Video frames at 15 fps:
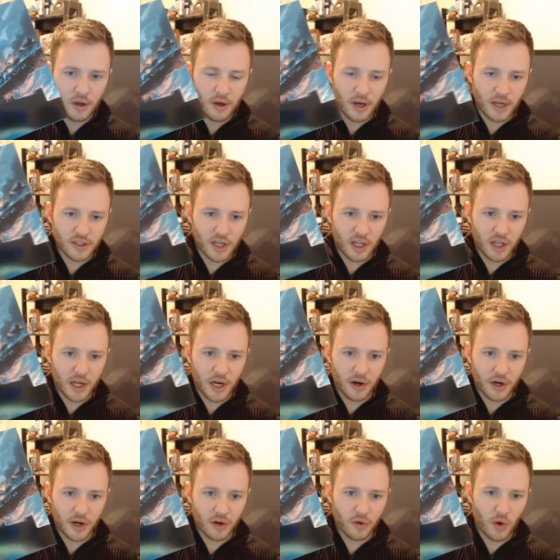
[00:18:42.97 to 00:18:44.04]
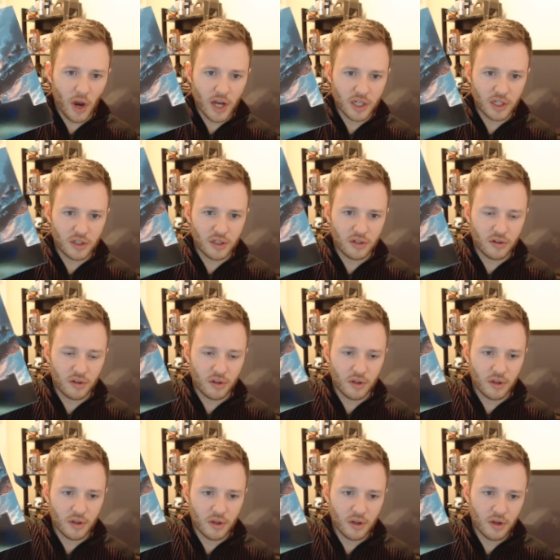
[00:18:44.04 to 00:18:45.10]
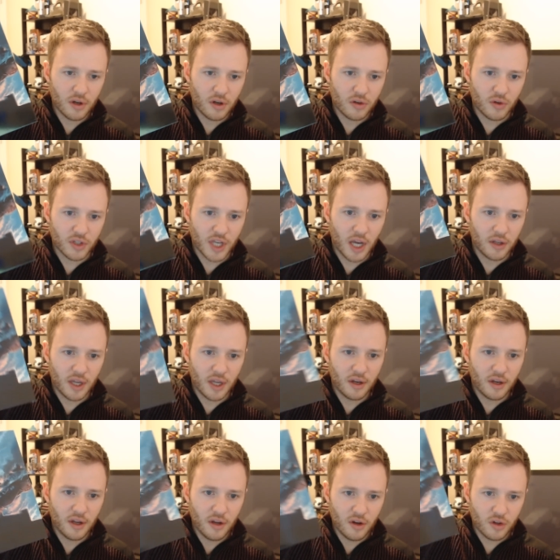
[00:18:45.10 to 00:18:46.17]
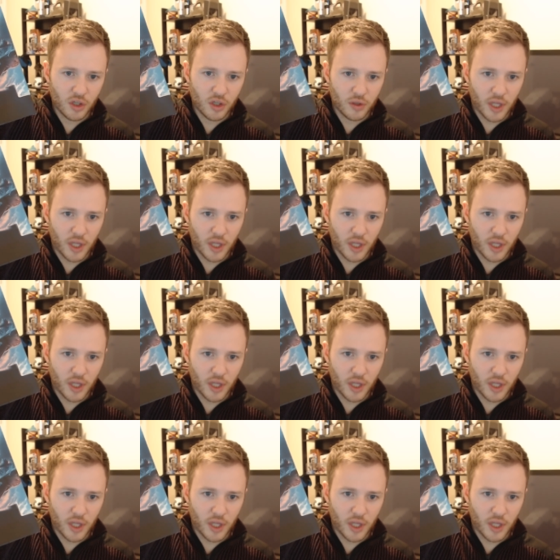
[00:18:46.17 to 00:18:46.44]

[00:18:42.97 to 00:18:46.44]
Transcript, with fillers: as a helicarrier crashes into the Triskelion S.H.I.E.L.D.